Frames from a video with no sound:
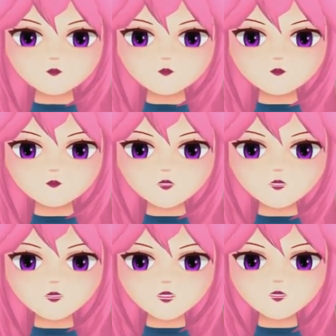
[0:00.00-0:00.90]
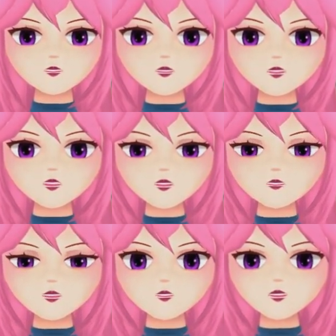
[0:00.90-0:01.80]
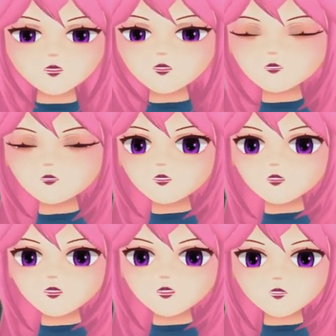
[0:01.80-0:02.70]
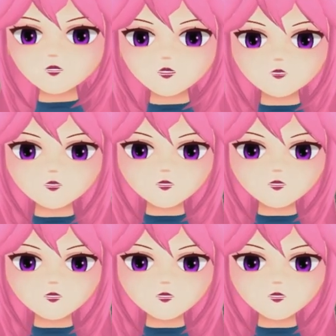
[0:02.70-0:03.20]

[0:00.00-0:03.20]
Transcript: And there we have it. Now we have to make sure the front opens,